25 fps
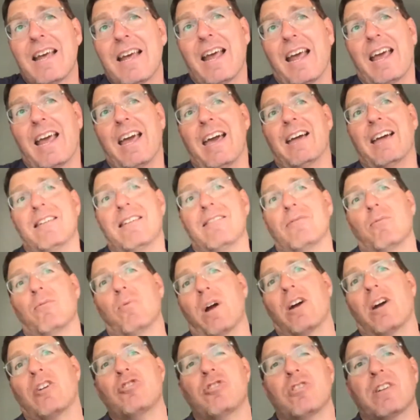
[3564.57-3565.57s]
and
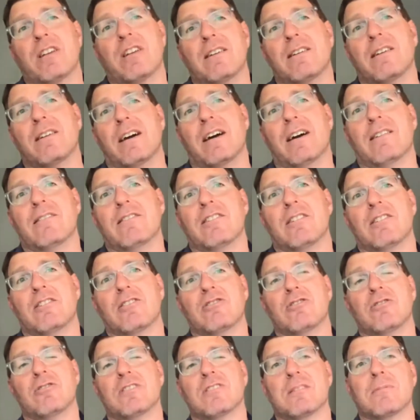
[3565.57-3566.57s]
where you
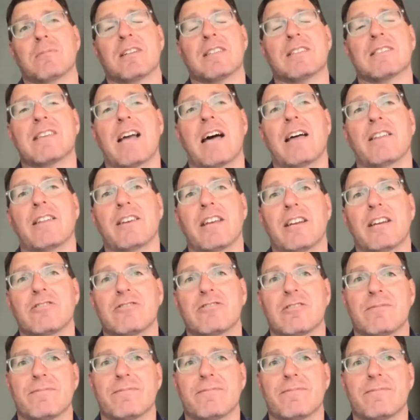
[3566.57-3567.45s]
can do some consolidation.